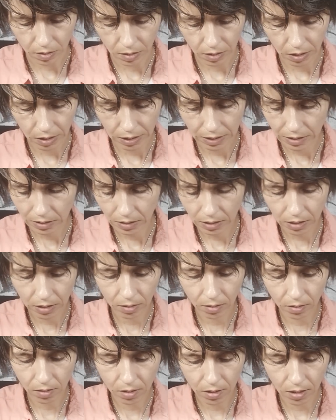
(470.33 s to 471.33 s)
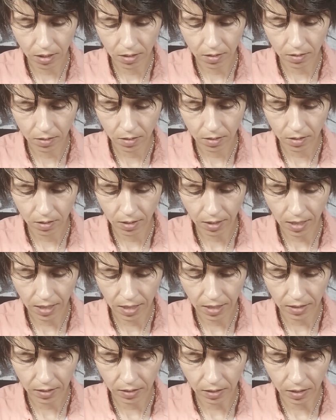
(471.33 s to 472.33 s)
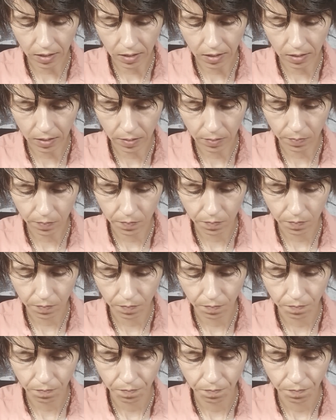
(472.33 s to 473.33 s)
kind of get the sense that um,